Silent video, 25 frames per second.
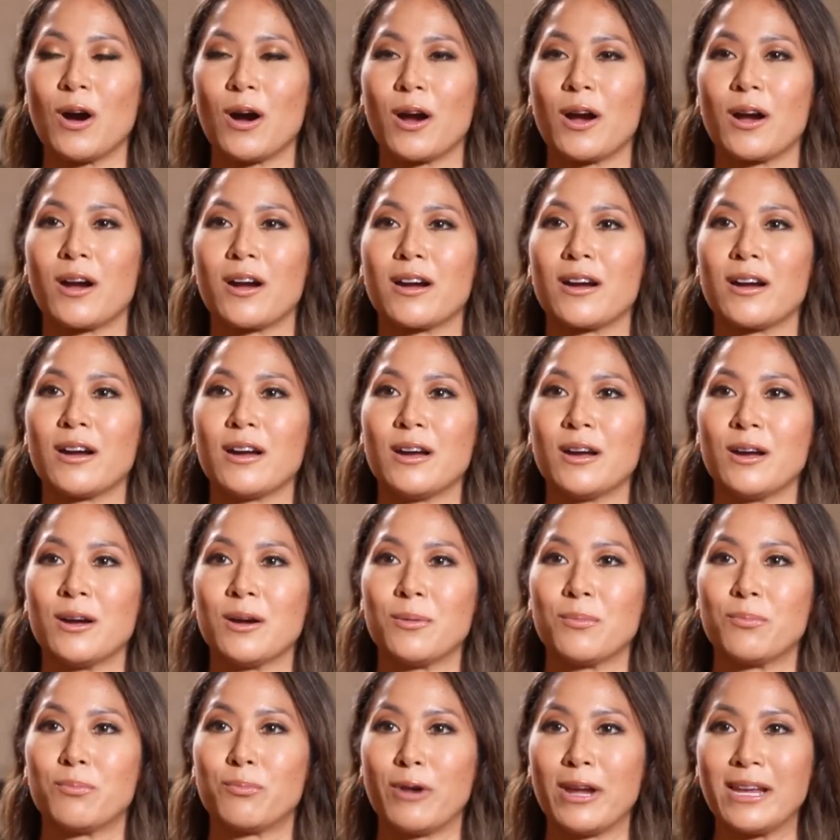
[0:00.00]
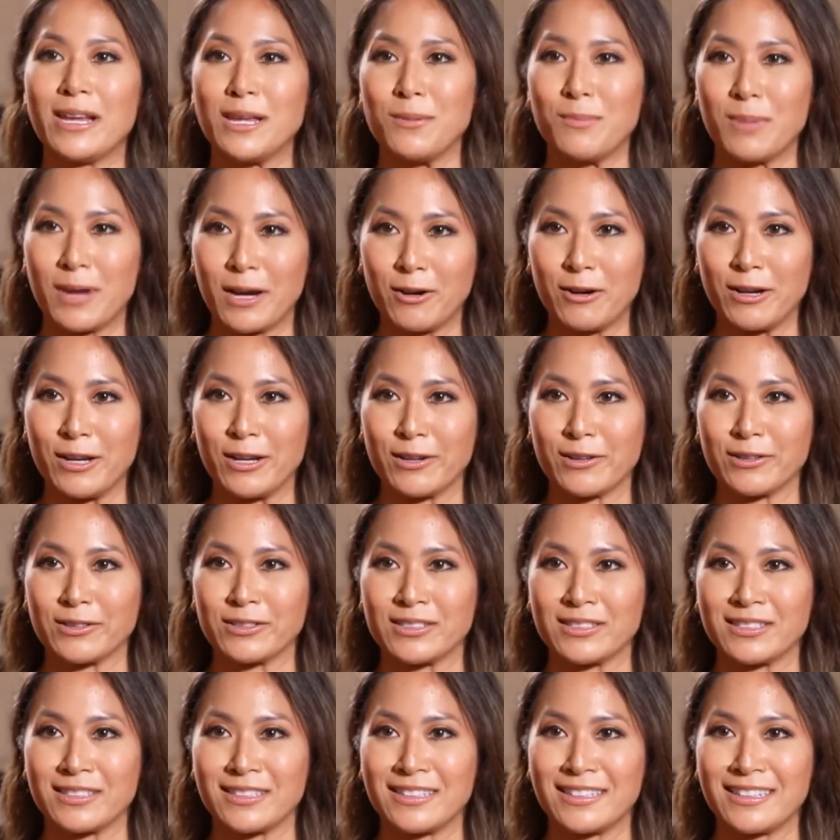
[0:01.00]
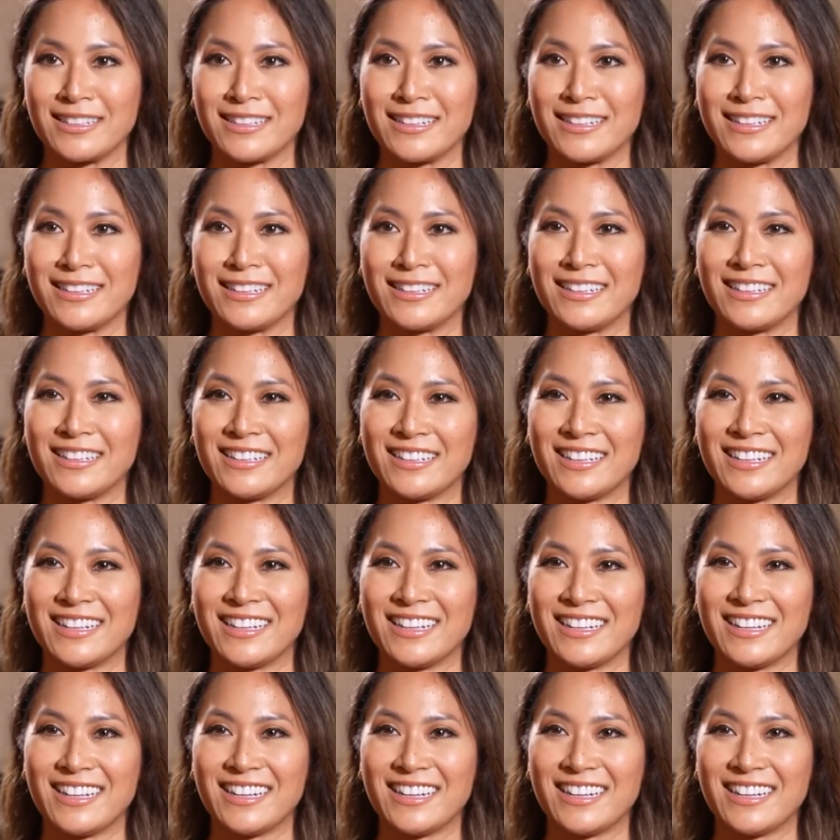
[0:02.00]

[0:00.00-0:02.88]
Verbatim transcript: are breaking barriers? After the